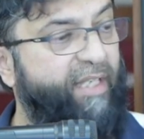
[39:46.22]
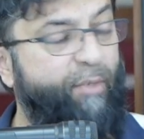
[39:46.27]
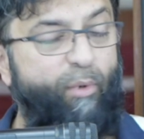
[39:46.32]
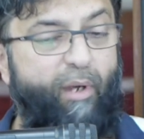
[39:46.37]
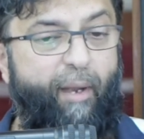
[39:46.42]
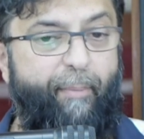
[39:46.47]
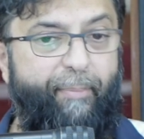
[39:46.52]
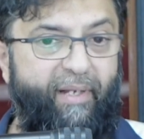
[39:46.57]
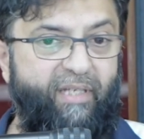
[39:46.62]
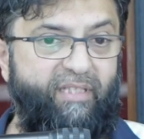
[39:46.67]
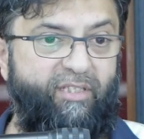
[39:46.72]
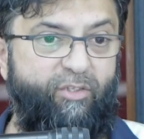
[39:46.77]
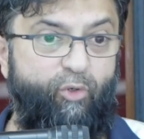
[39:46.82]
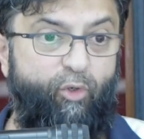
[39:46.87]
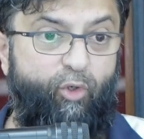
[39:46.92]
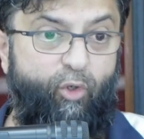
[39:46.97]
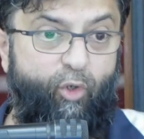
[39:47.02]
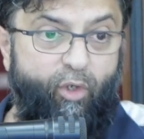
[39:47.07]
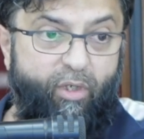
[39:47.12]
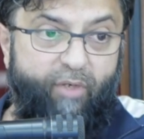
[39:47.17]
They were a
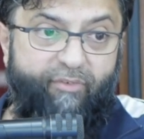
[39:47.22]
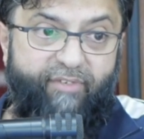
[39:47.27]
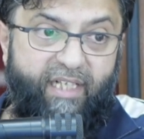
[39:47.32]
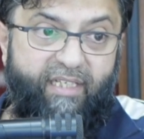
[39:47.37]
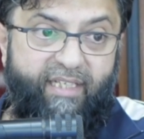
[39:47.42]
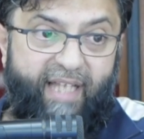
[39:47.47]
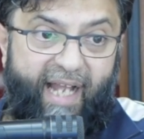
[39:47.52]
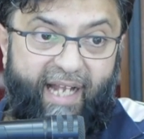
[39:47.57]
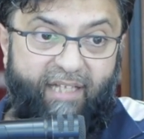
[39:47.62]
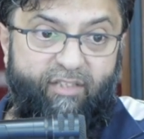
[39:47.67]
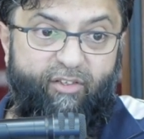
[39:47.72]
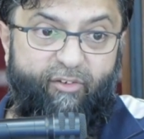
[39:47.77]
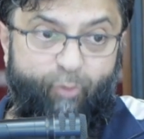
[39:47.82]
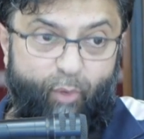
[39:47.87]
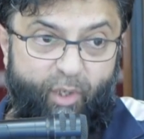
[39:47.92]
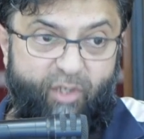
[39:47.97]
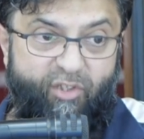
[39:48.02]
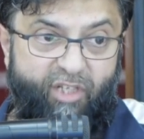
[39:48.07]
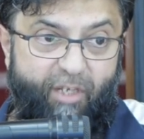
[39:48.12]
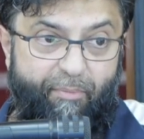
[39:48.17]
person who could have done that act
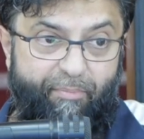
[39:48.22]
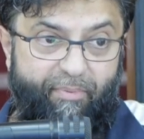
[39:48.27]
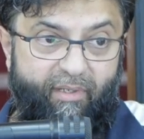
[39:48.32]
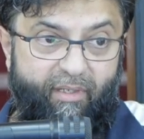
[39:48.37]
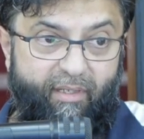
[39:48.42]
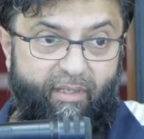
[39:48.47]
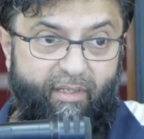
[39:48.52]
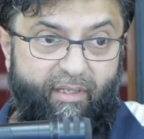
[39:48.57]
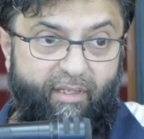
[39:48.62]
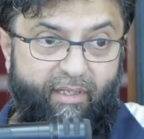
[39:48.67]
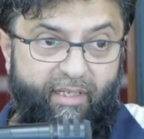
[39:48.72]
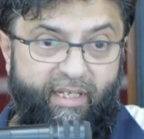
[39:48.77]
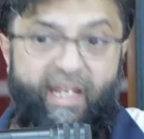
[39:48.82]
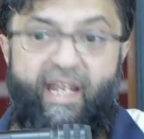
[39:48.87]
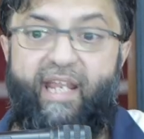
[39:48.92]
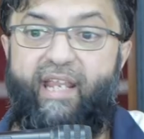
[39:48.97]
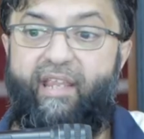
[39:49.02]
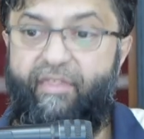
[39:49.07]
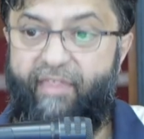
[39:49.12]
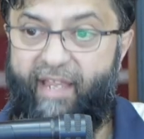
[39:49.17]
of worship
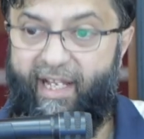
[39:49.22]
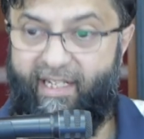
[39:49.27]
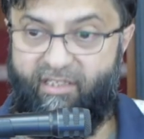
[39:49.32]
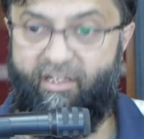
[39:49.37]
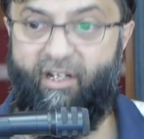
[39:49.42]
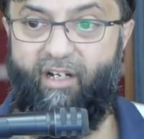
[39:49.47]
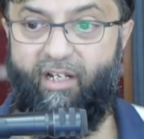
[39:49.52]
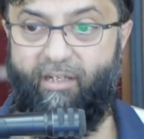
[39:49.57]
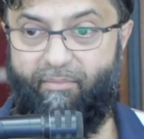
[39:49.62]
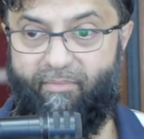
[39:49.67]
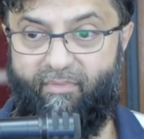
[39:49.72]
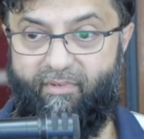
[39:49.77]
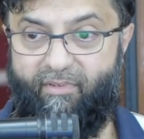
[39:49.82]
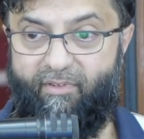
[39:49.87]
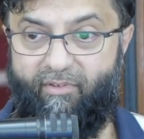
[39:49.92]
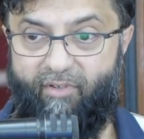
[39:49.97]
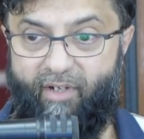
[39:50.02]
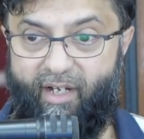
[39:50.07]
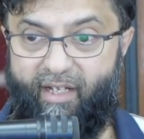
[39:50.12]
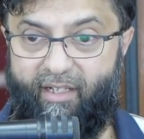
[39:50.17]
in that time,
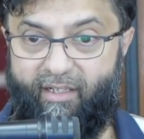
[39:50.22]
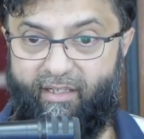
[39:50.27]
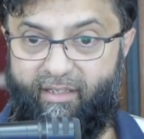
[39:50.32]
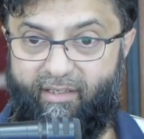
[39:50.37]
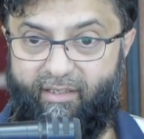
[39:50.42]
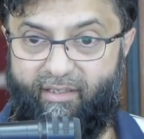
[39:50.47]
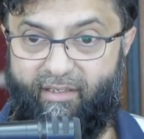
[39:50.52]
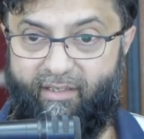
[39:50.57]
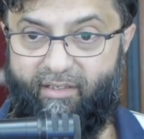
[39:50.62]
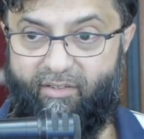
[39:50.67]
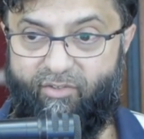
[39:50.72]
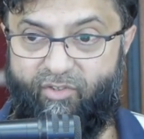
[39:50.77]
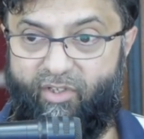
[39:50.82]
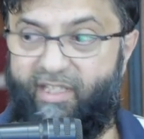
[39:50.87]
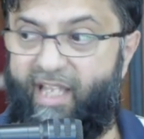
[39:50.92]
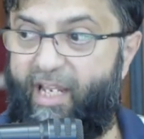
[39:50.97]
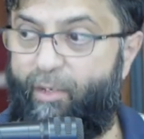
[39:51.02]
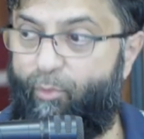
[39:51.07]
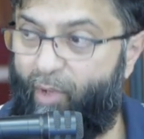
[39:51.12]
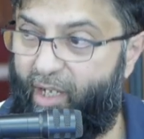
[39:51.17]
right?
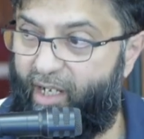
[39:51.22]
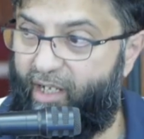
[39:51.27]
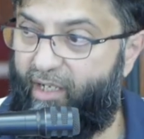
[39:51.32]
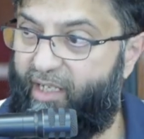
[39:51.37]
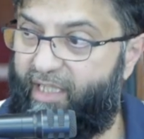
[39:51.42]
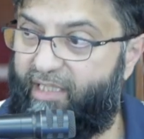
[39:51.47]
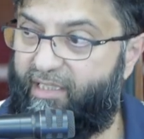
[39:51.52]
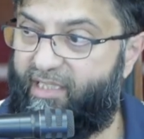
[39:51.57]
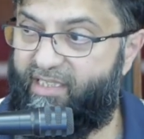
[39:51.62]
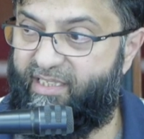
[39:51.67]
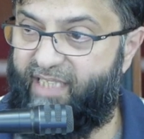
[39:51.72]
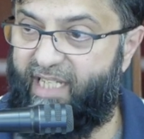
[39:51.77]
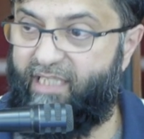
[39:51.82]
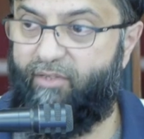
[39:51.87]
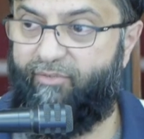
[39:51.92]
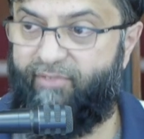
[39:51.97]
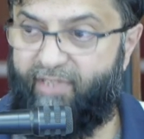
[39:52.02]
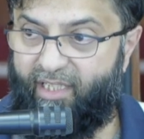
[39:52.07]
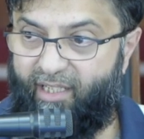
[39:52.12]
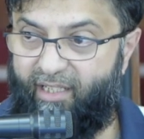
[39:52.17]
So they were in the
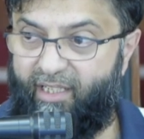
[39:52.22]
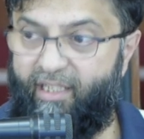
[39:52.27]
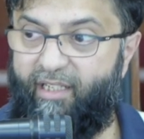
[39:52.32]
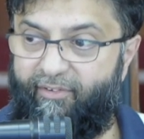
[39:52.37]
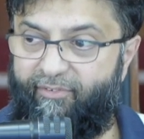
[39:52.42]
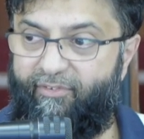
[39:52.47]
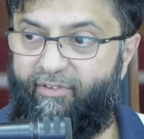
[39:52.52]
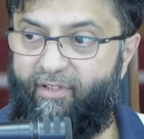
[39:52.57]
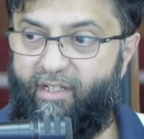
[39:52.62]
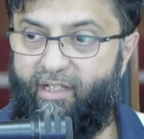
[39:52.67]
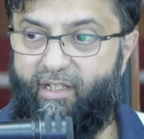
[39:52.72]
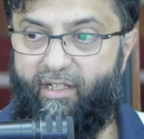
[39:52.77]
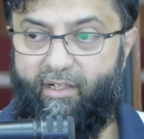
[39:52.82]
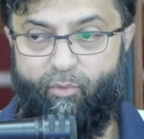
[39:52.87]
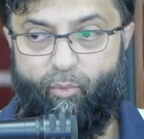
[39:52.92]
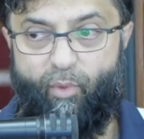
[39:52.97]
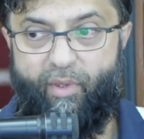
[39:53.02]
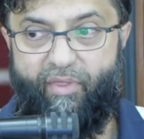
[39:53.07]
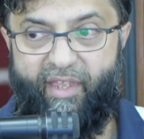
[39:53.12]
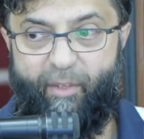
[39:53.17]
state of taklif
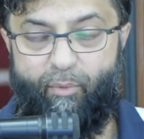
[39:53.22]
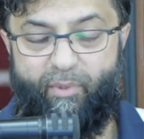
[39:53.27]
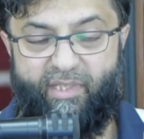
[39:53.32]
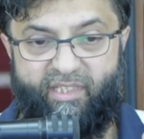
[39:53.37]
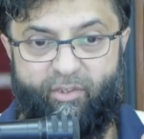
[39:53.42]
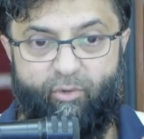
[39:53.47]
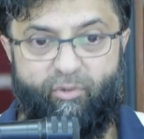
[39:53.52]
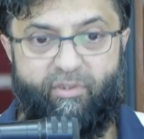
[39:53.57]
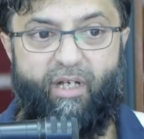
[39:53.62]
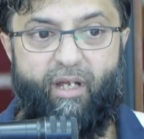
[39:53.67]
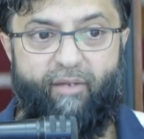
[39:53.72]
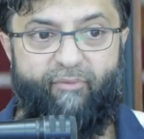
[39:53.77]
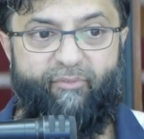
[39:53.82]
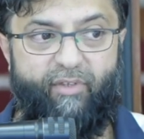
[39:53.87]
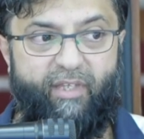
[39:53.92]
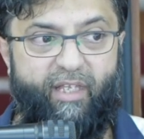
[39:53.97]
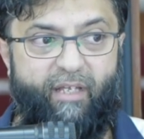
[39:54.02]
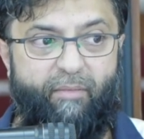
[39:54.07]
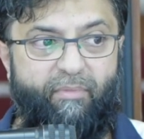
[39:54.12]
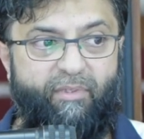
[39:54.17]
when there was still time
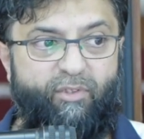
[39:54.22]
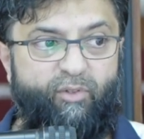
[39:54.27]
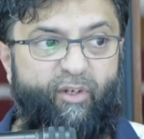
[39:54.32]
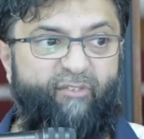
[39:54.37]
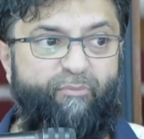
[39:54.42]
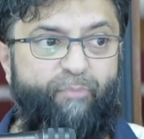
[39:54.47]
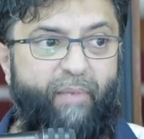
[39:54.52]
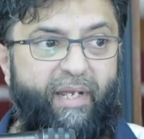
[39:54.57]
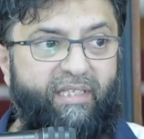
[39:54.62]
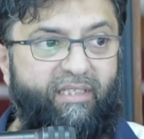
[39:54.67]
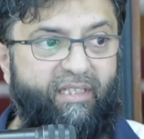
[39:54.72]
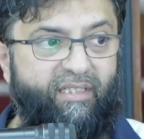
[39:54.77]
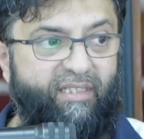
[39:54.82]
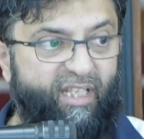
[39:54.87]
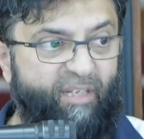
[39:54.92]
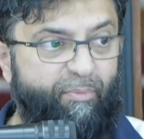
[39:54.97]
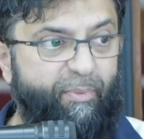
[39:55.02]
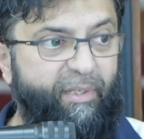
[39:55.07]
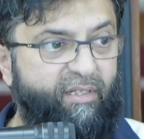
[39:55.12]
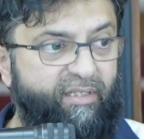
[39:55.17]
for them to have made the
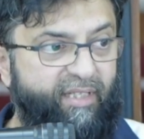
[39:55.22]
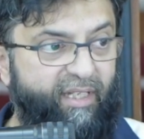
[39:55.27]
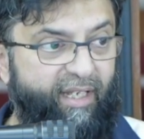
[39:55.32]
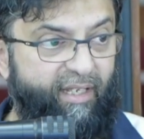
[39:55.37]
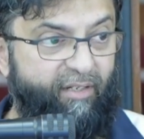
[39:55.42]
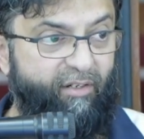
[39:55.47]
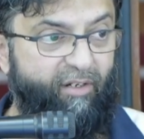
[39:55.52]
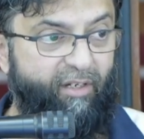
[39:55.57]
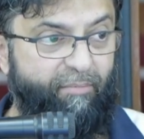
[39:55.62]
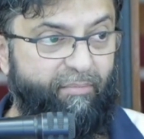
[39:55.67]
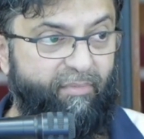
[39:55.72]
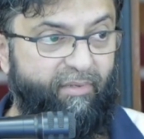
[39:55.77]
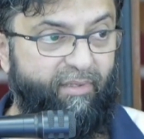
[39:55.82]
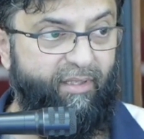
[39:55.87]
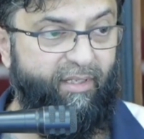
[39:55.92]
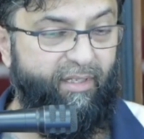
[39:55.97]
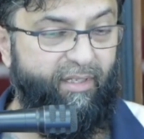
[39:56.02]
takbirat al-ihram.